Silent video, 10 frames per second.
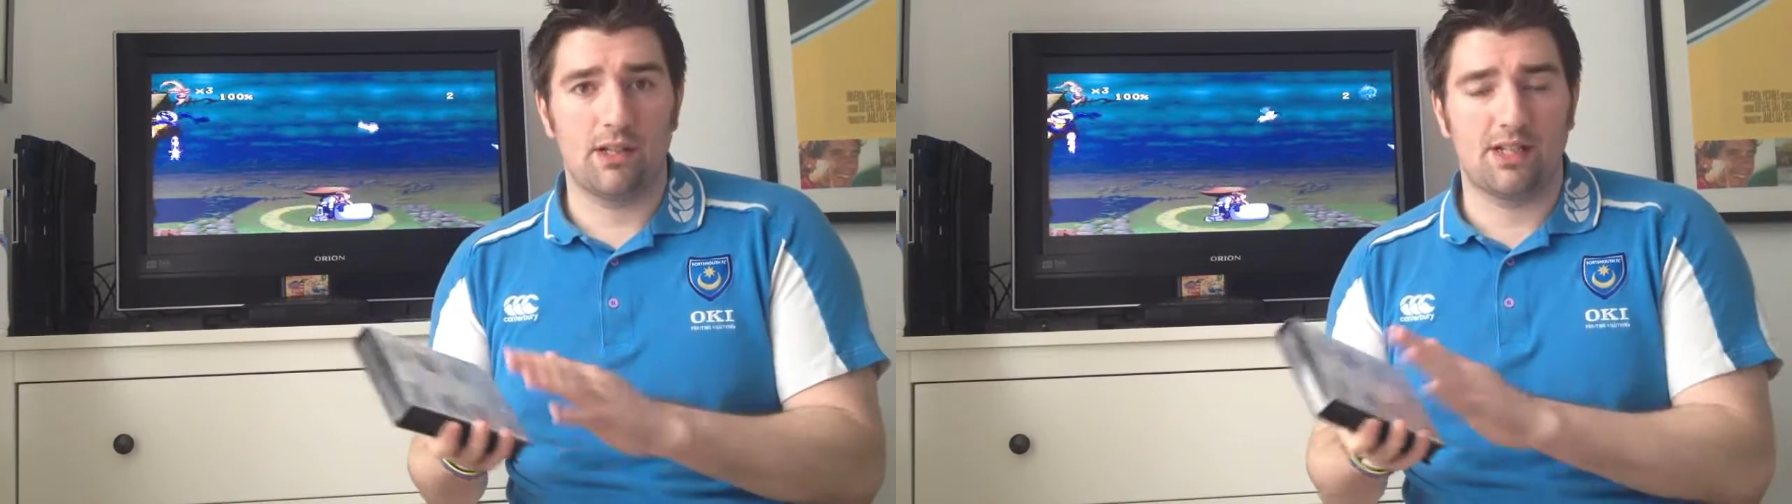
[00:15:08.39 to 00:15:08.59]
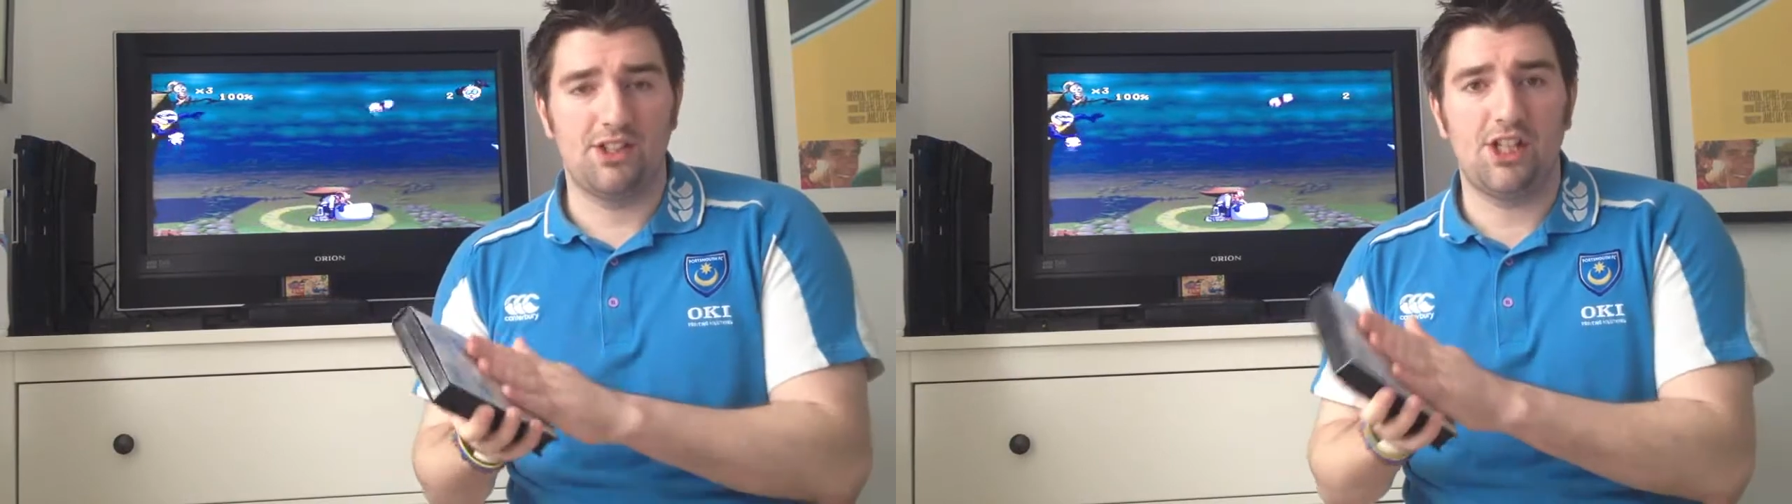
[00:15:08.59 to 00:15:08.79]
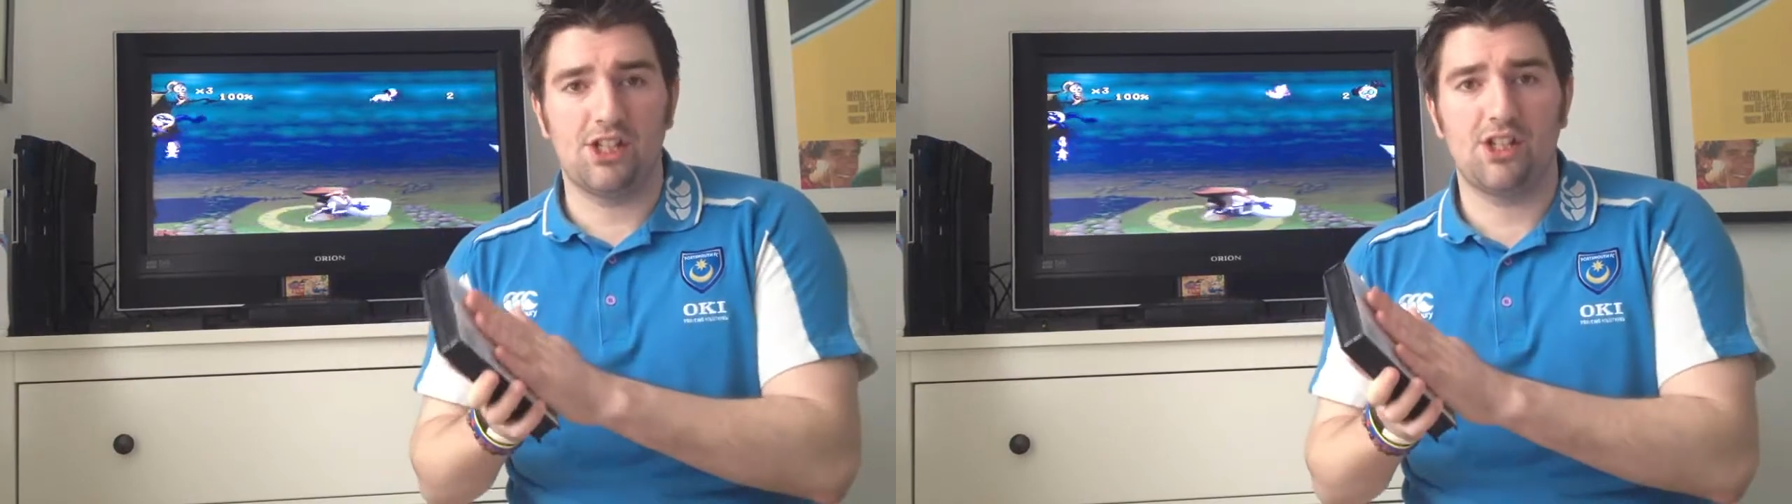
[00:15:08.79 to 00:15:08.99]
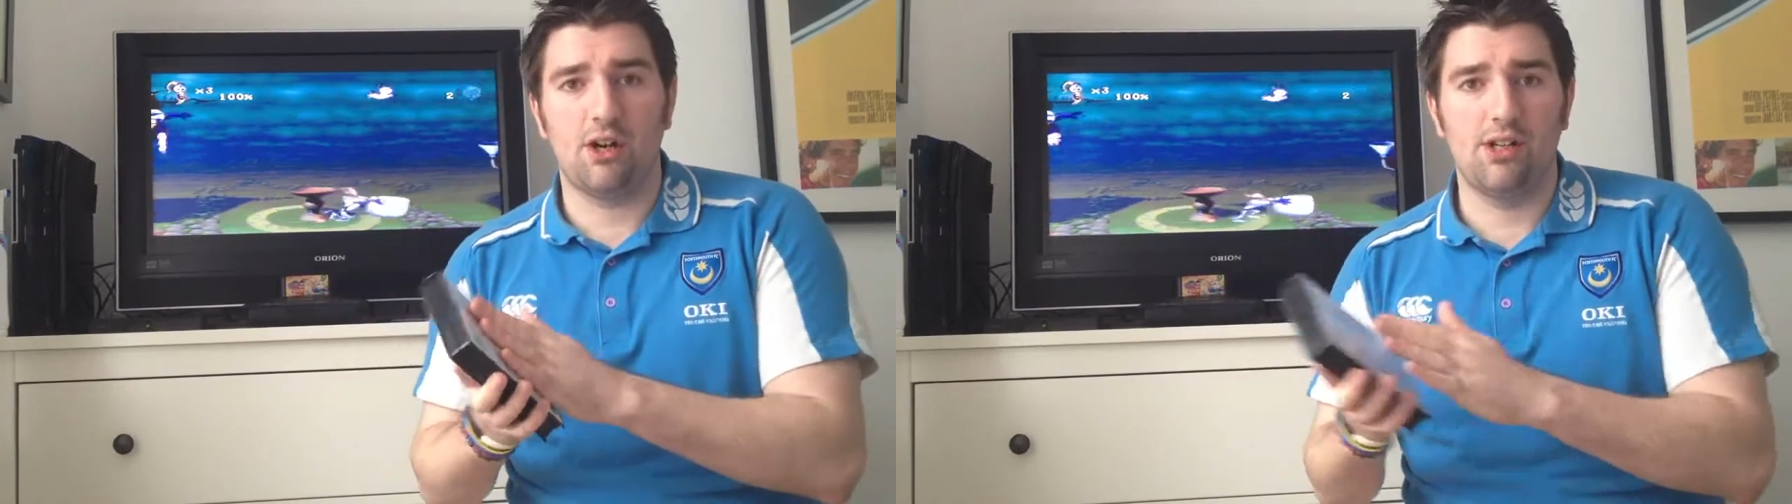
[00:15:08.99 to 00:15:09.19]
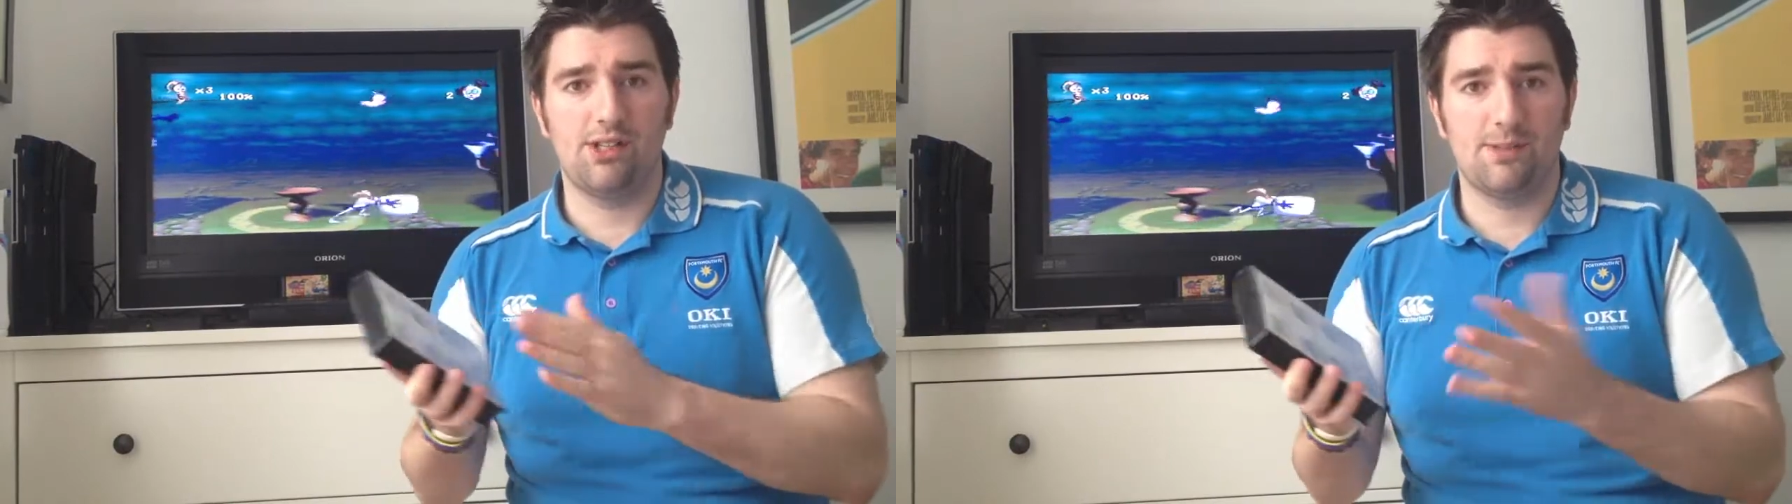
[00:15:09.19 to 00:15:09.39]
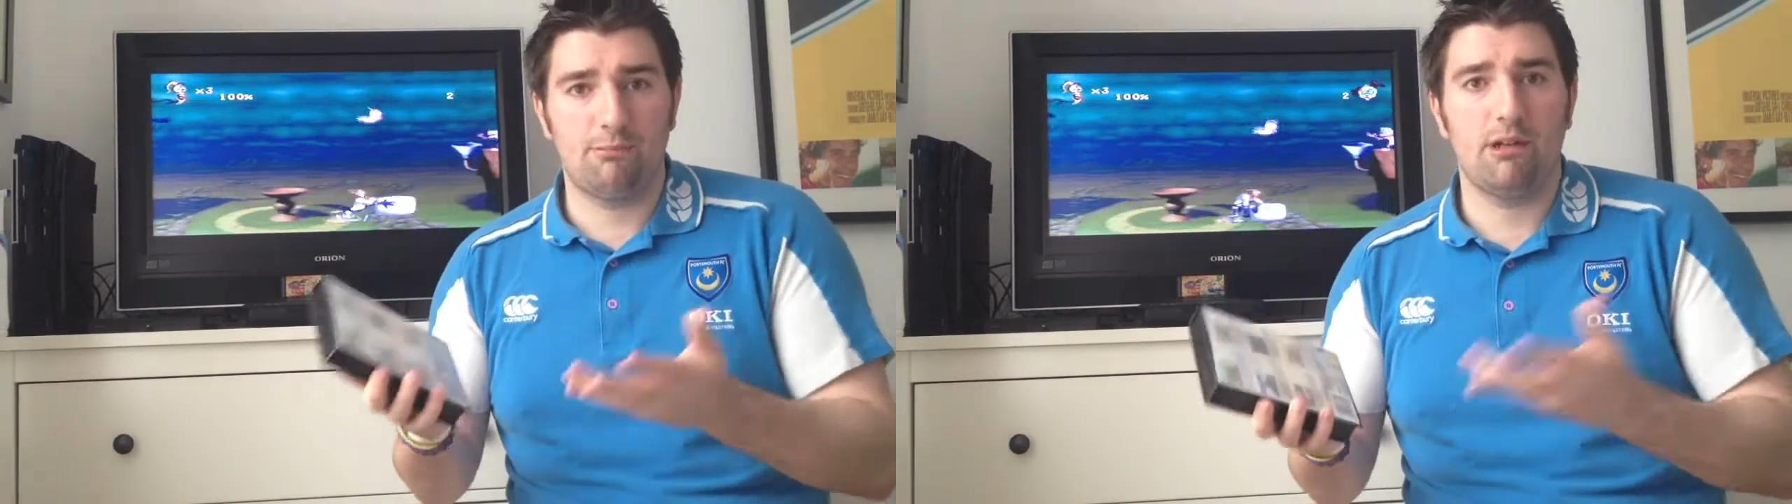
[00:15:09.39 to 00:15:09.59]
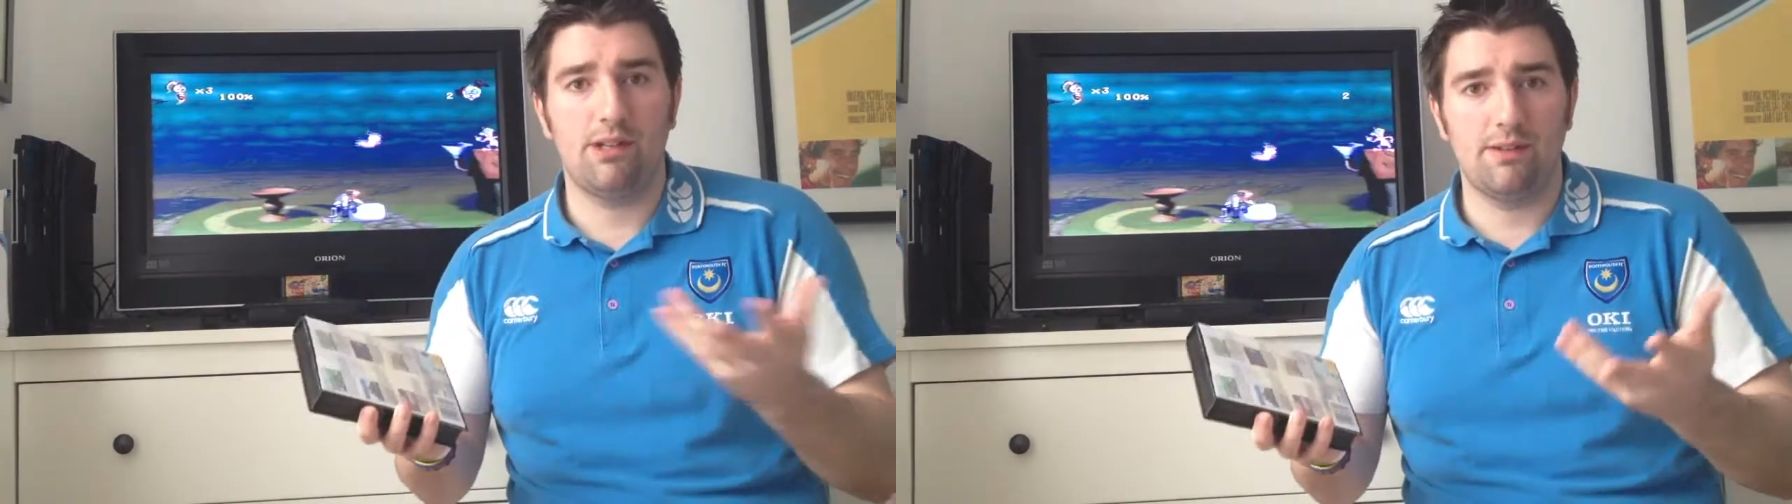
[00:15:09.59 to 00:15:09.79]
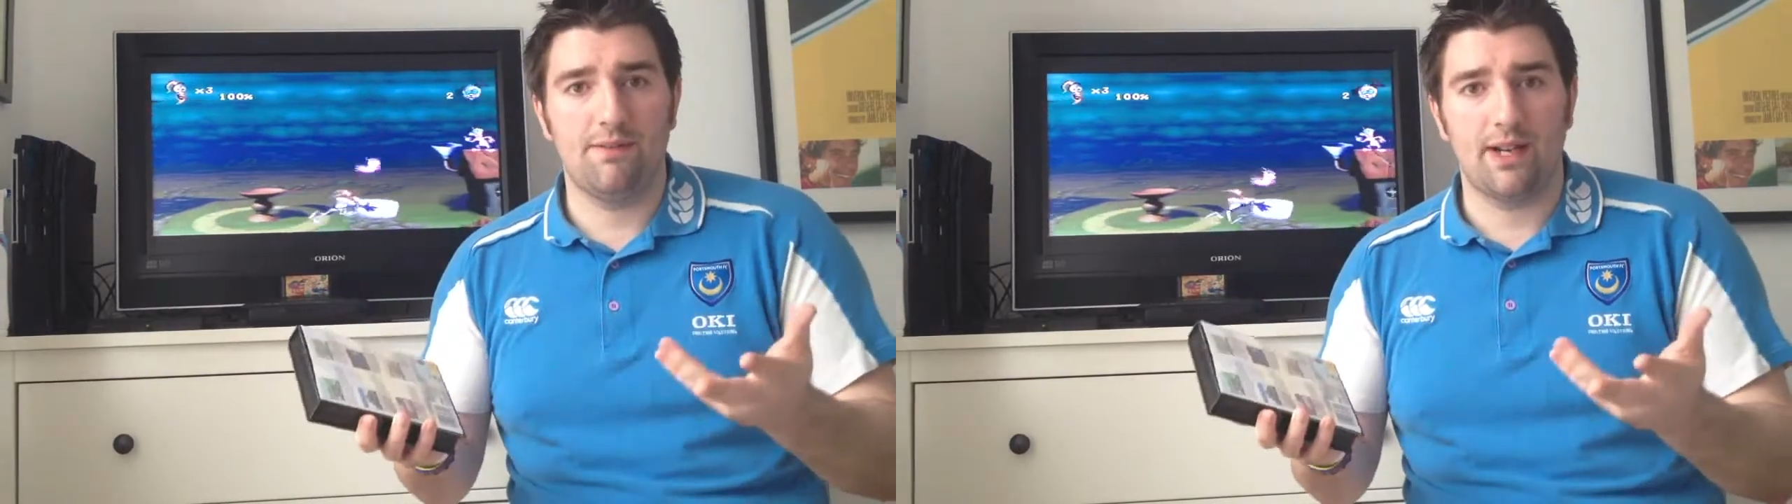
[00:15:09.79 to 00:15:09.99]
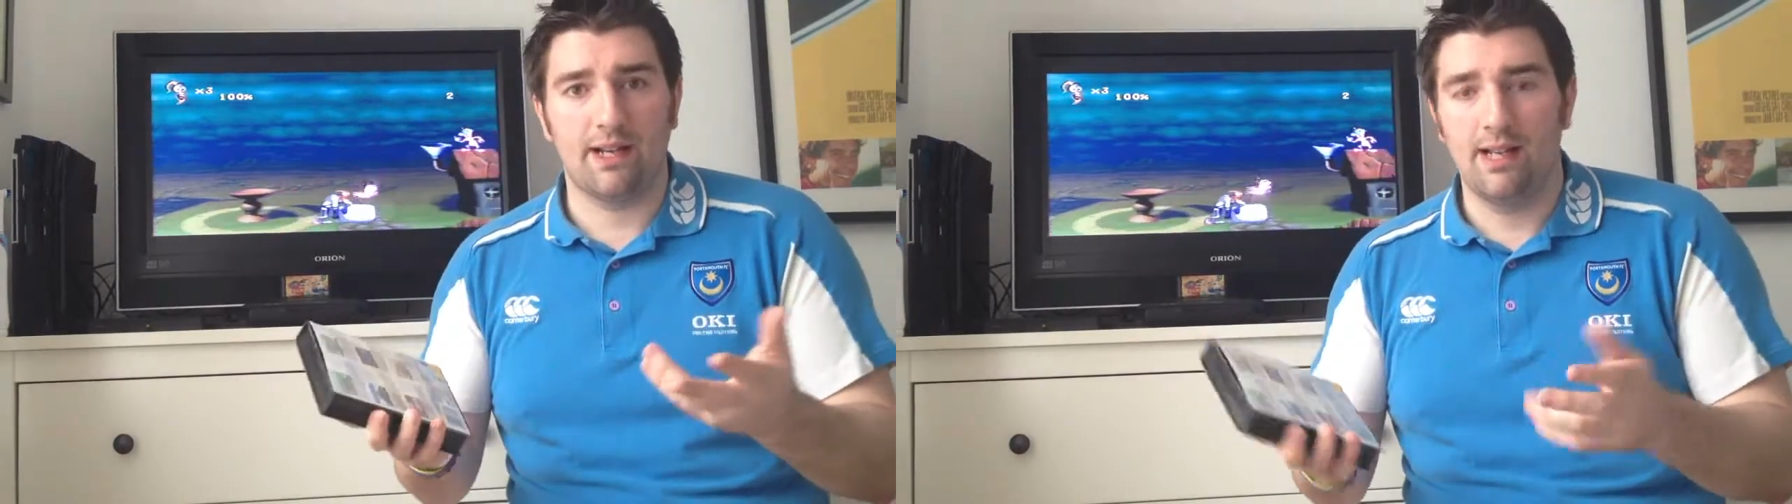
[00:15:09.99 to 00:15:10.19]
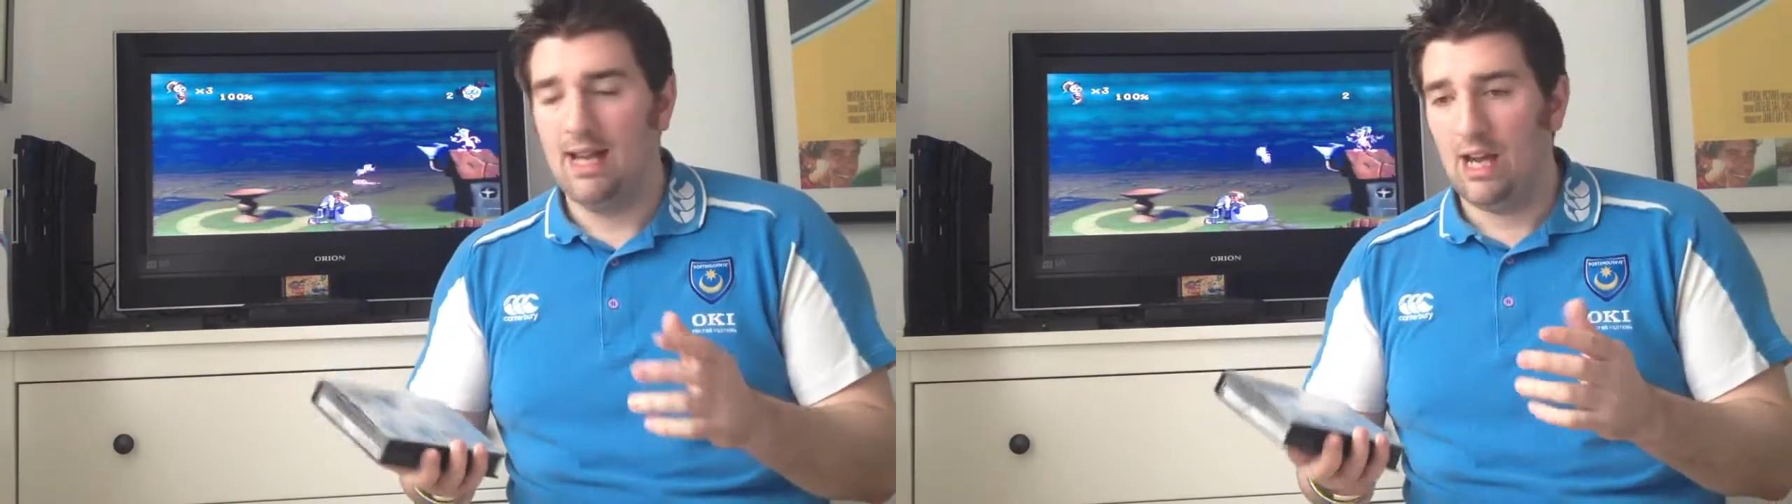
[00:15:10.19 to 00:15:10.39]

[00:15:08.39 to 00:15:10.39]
like a digitised sprite thing.